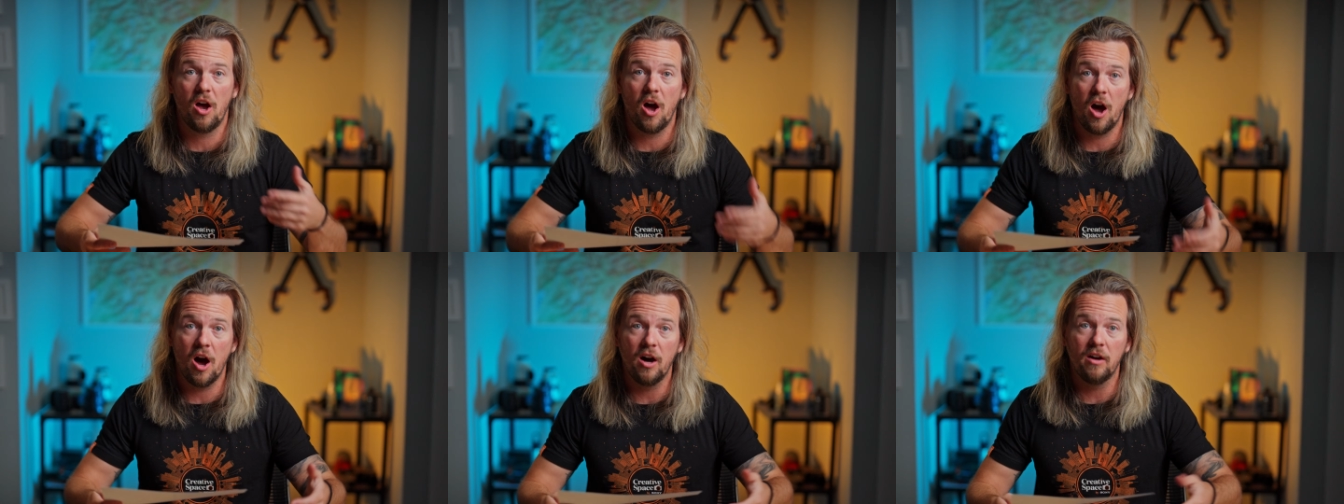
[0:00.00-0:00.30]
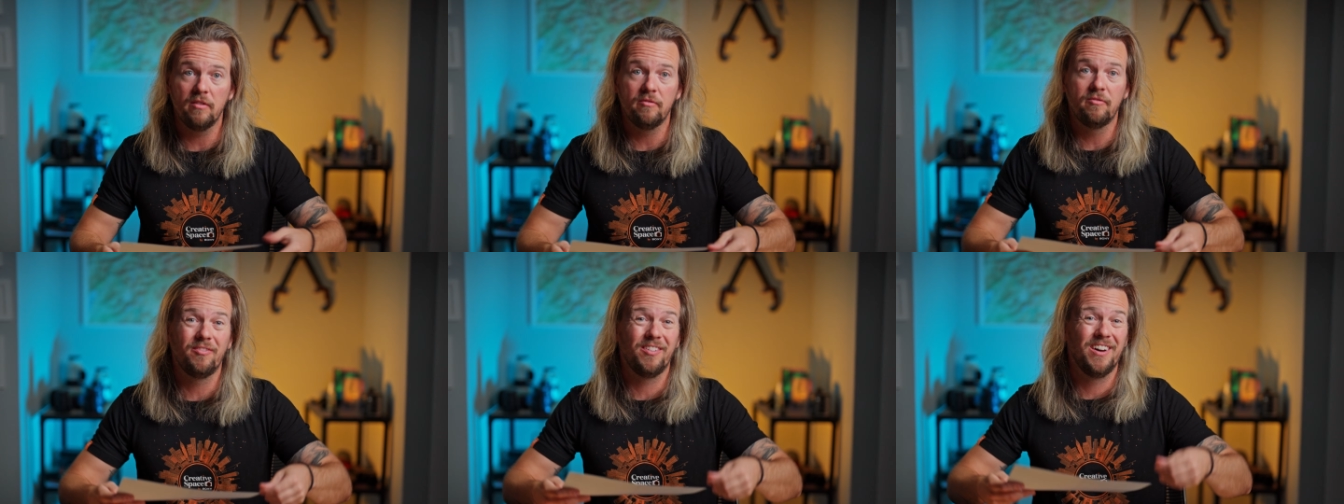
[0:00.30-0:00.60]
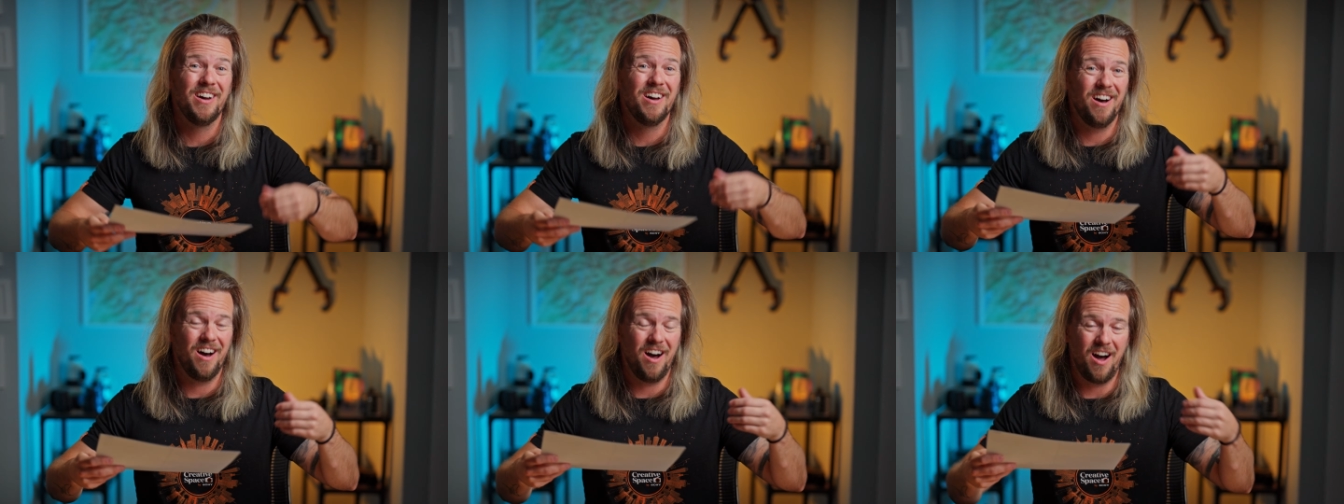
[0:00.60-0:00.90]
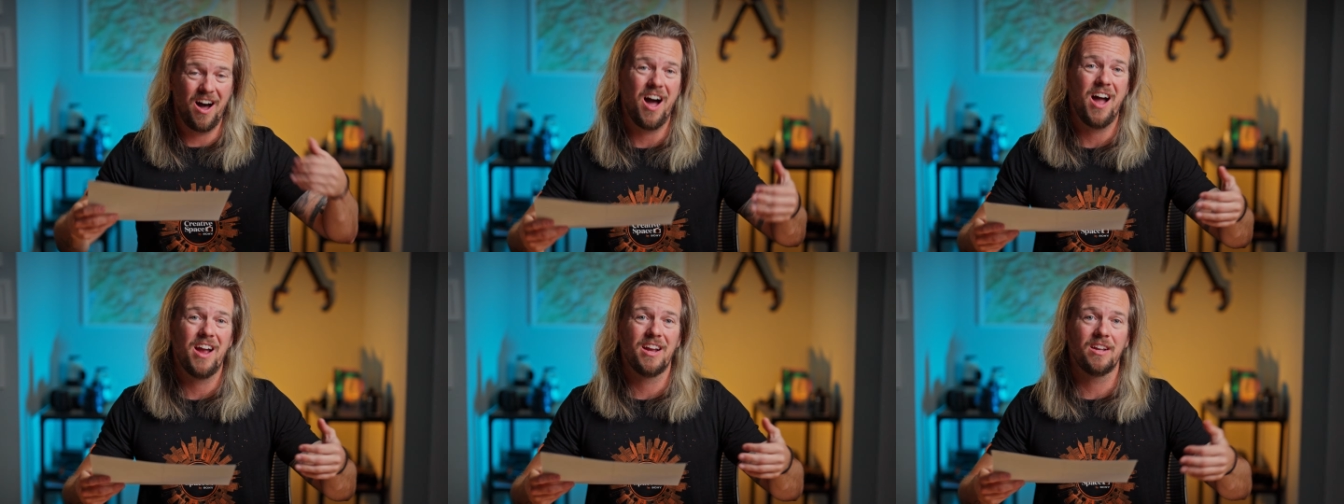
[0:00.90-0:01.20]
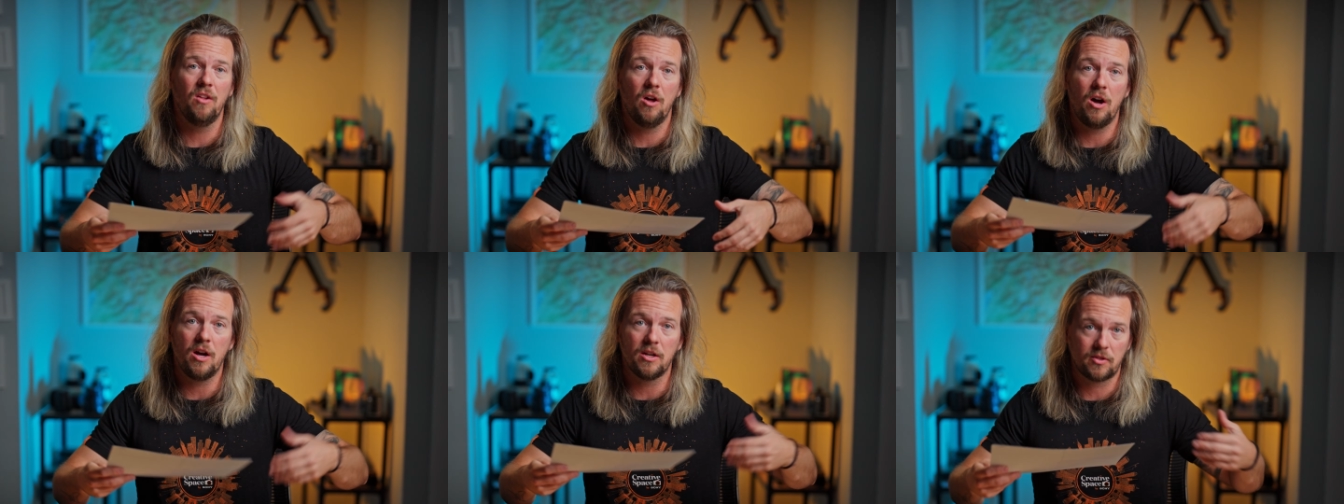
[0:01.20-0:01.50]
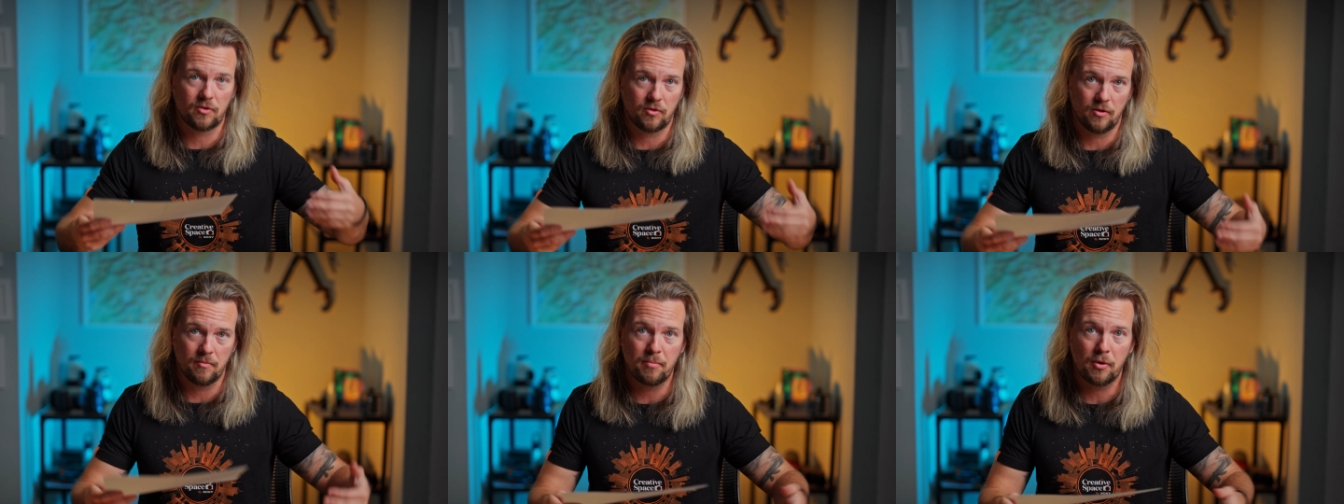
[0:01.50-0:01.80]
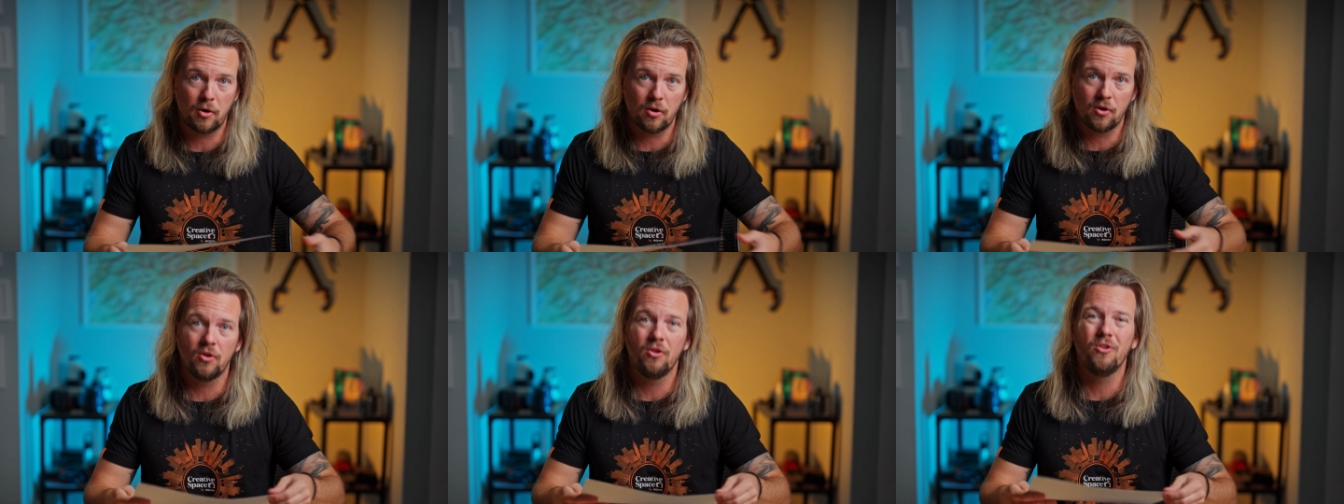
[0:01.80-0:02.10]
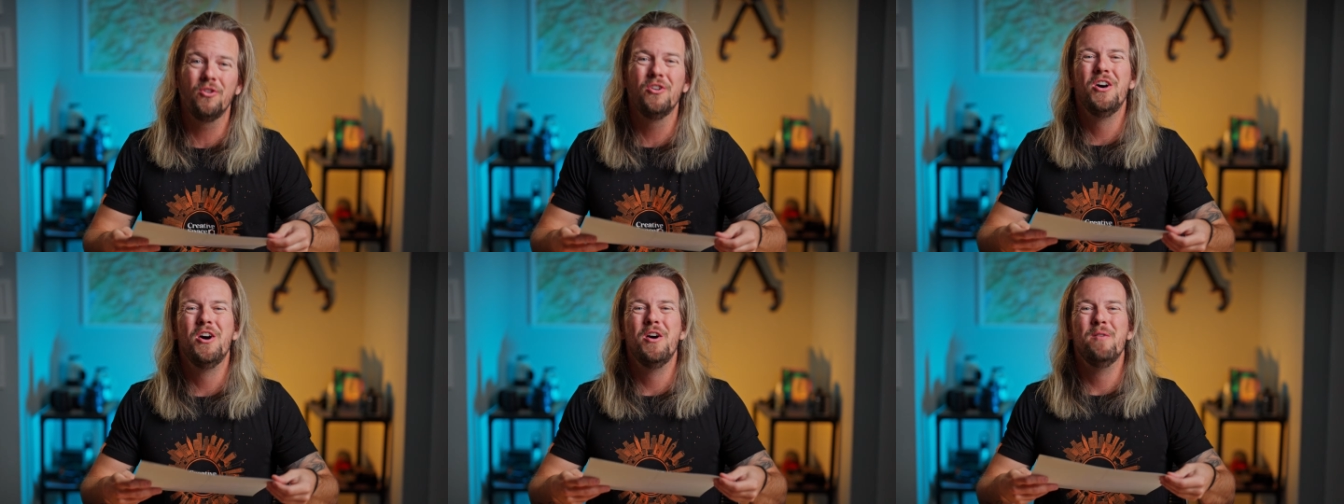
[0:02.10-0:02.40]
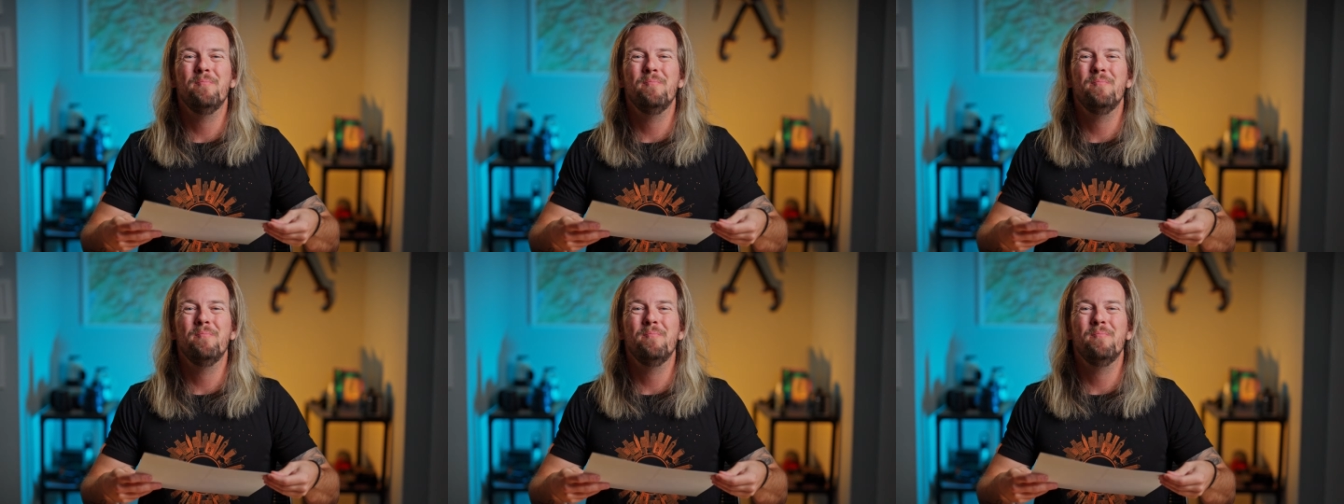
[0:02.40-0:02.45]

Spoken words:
of a high gloss or a pearl,